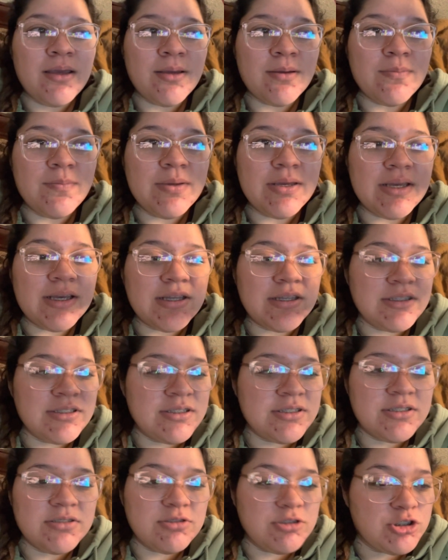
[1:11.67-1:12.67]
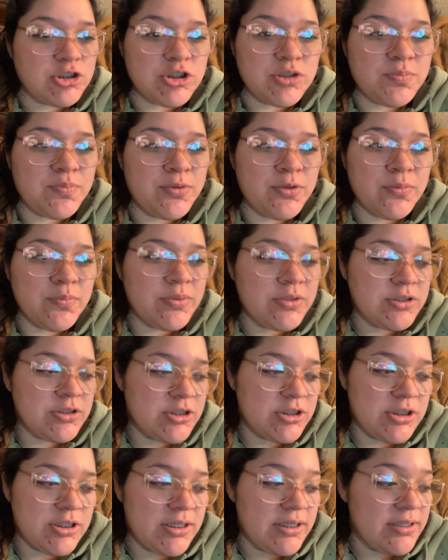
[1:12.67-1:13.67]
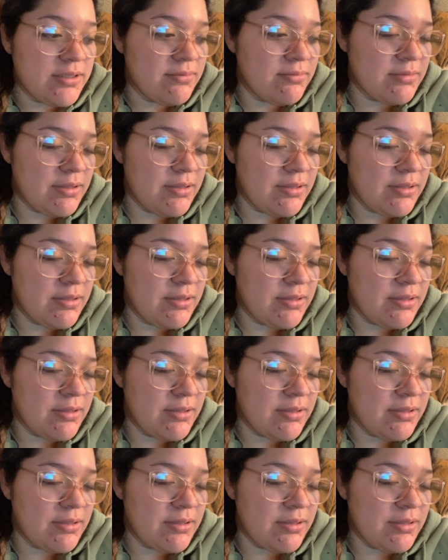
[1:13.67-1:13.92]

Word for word: because it'll just poop and shit.